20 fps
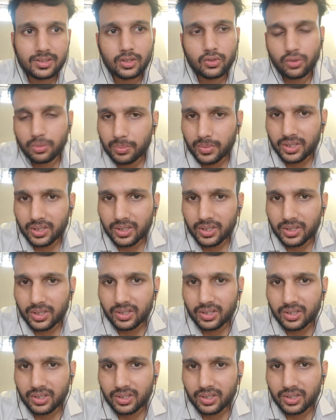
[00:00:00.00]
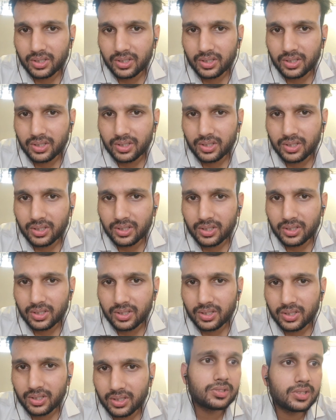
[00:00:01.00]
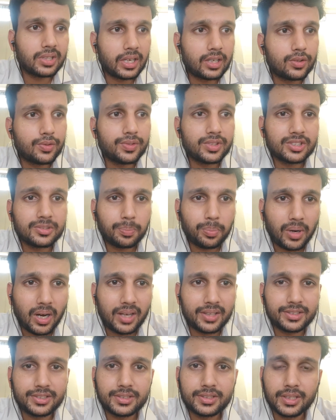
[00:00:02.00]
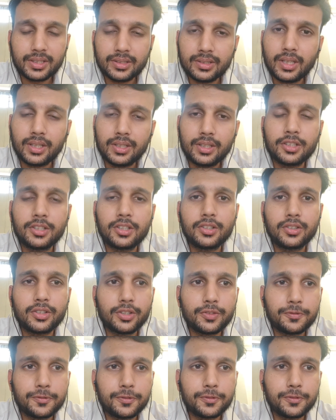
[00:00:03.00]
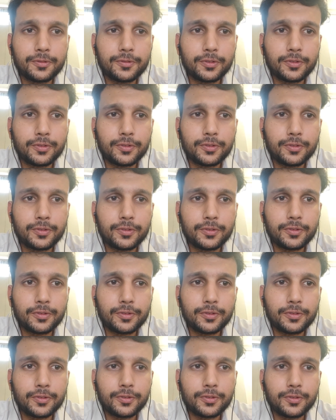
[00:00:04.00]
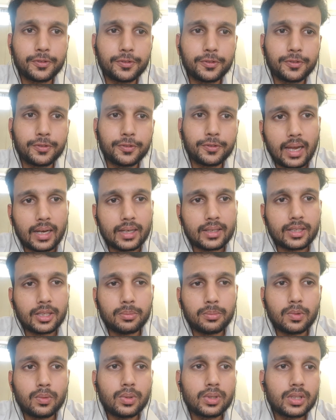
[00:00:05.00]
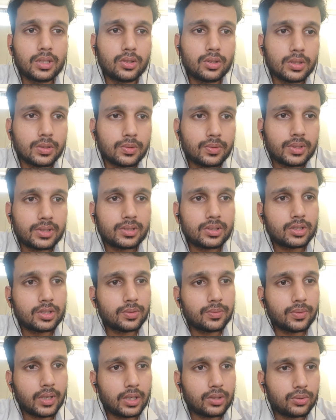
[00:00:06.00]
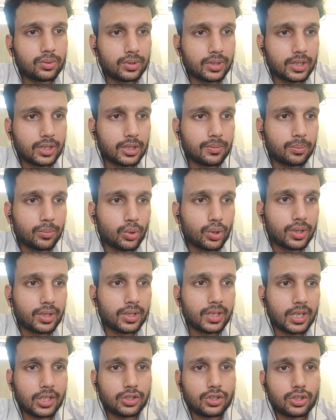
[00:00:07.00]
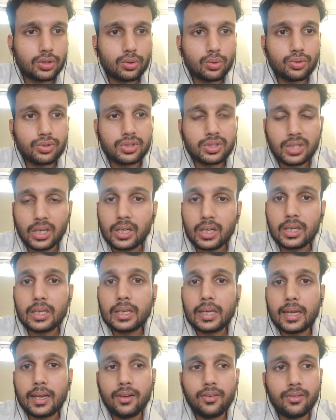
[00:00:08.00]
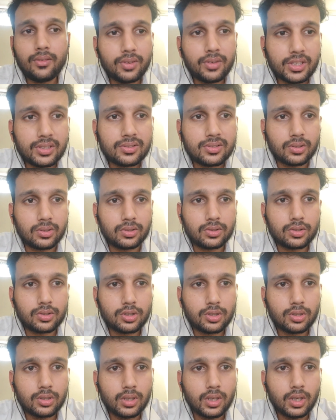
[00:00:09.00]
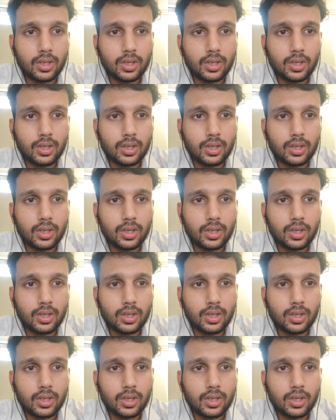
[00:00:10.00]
recommendation, the Indian University Act was passed in 1904. As per the Act, number 1, the university were to give more attention to study and research.